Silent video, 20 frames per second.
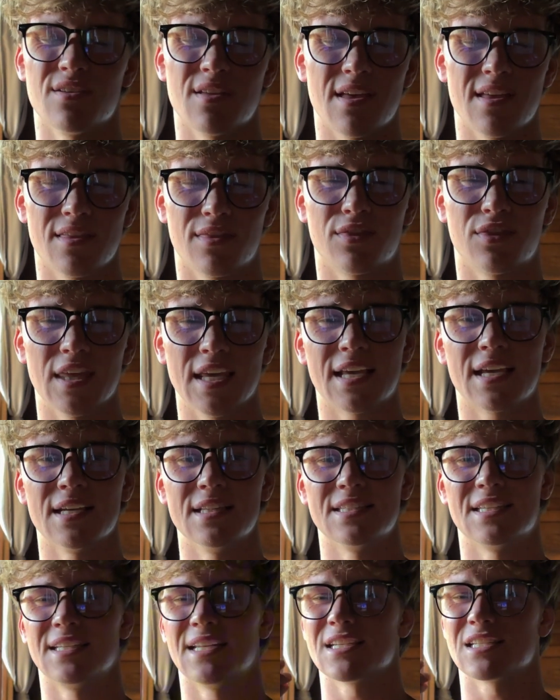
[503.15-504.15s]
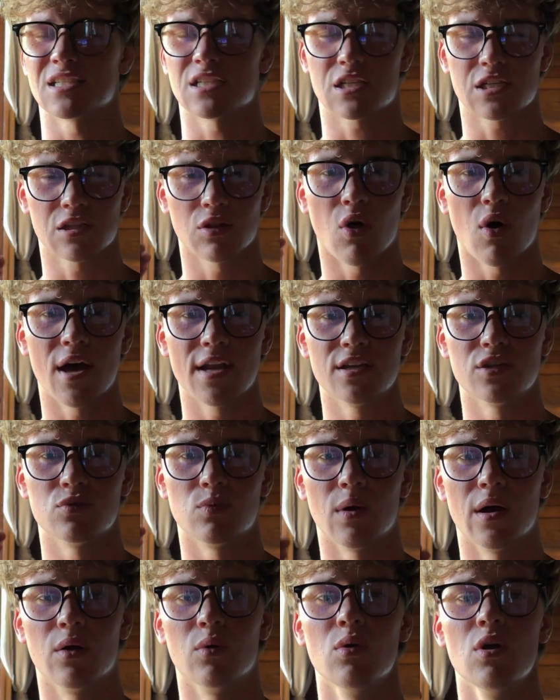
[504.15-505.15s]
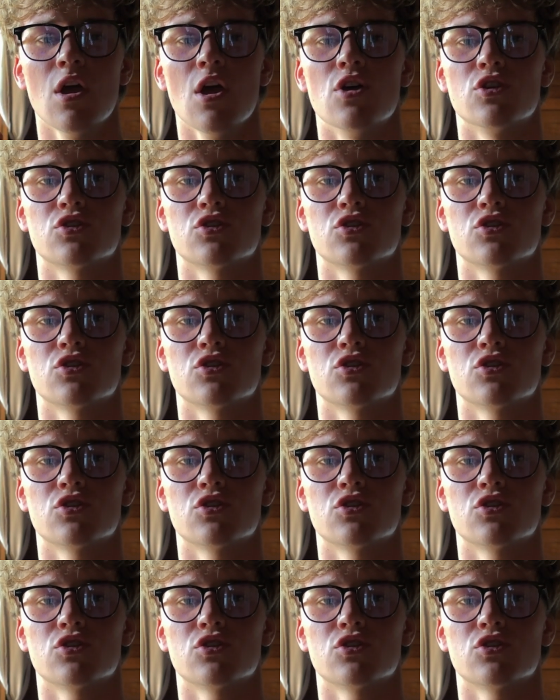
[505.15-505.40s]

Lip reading: it thickens, it doesn't slide as well.